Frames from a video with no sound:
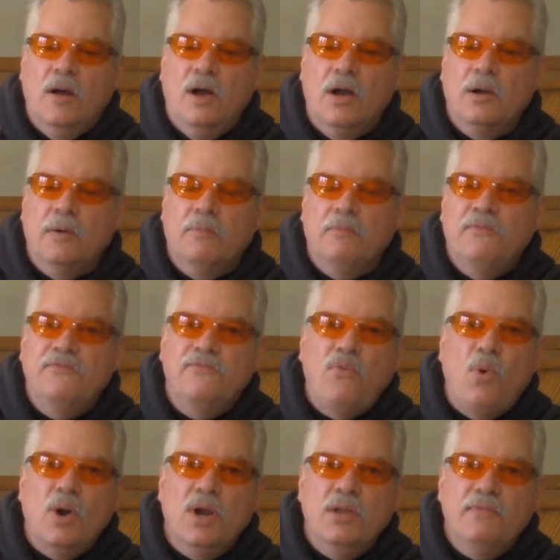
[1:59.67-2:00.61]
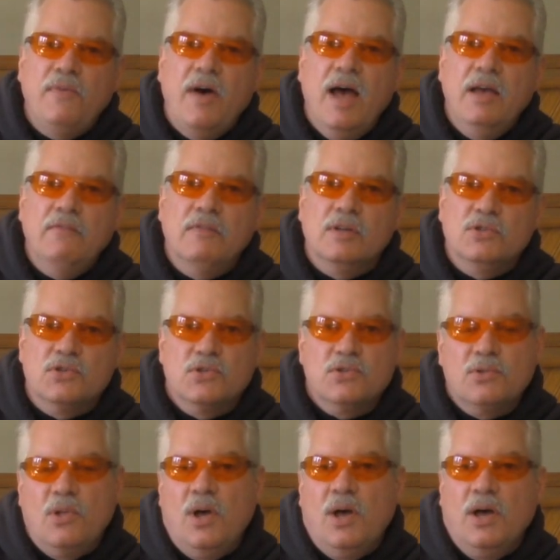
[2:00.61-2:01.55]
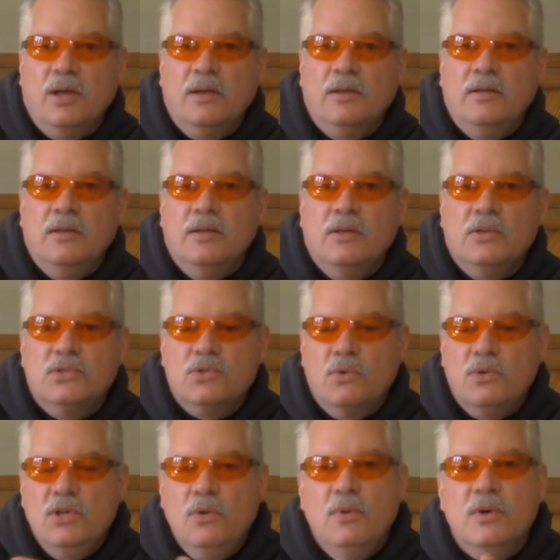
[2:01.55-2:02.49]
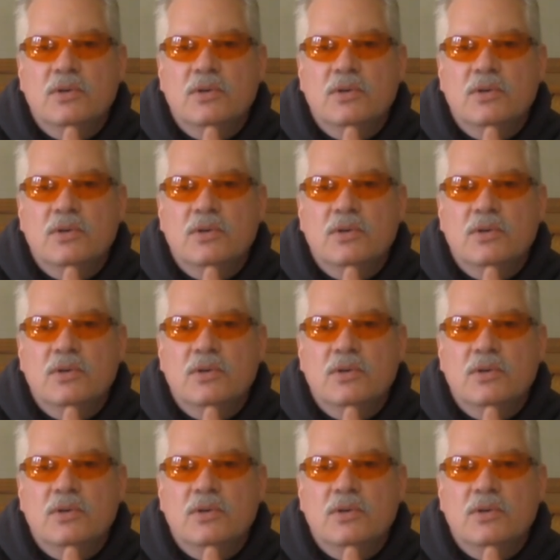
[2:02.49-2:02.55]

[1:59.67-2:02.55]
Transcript: are 45 inches long, so you